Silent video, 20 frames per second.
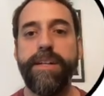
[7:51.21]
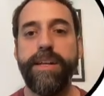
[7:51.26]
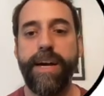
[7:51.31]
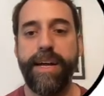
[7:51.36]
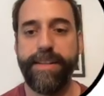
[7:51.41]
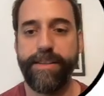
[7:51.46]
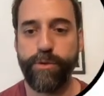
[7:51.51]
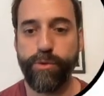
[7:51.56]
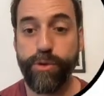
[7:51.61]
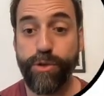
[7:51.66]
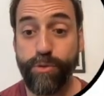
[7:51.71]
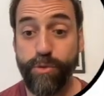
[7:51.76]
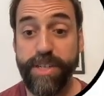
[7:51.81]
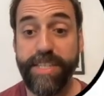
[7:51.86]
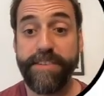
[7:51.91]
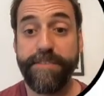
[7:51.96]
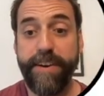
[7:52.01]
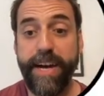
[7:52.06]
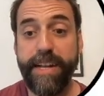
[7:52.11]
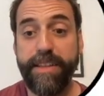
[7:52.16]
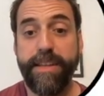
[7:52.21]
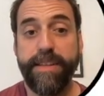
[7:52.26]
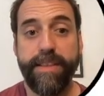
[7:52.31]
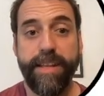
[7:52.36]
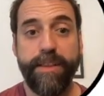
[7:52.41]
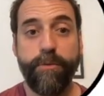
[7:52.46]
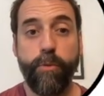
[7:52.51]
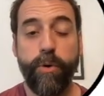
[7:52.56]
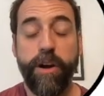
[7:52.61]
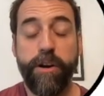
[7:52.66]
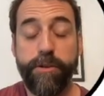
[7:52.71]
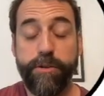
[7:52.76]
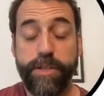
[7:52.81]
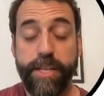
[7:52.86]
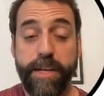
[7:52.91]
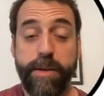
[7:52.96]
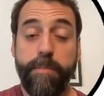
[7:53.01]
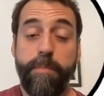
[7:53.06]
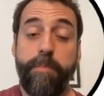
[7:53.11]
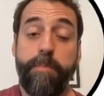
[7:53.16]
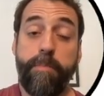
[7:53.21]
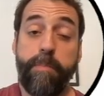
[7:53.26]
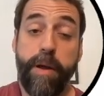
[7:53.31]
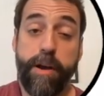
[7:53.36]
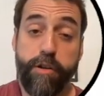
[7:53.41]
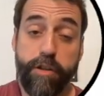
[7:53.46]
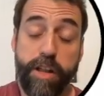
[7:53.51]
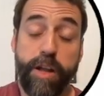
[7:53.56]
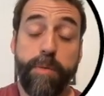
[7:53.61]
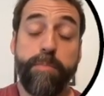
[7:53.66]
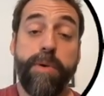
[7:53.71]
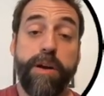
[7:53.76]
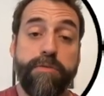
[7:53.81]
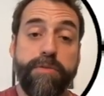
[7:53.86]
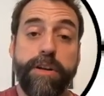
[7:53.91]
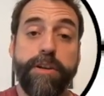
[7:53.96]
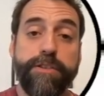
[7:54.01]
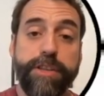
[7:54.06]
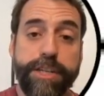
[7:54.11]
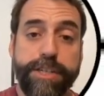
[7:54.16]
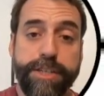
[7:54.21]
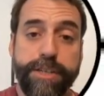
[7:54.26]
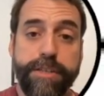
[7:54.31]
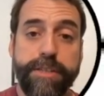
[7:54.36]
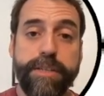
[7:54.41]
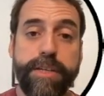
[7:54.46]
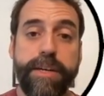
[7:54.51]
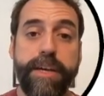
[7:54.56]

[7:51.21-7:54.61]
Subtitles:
And to stress the fact that we are using periodic boundary conditions,